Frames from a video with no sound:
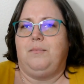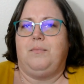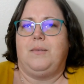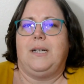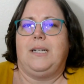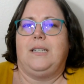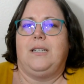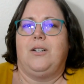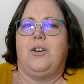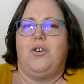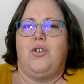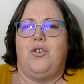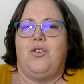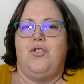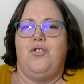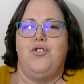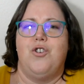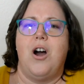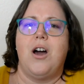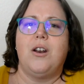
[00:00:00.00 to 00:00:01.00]
a
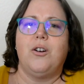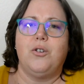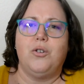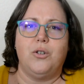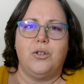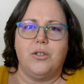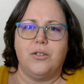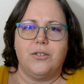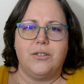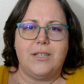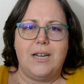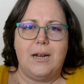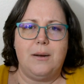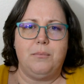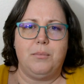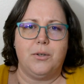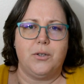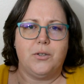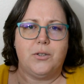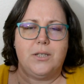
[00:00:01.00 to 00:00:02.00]
nautical
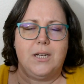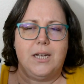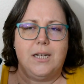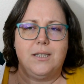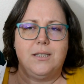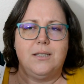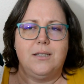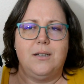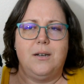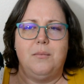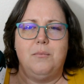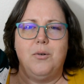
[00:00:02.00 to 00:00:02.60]
sampler set,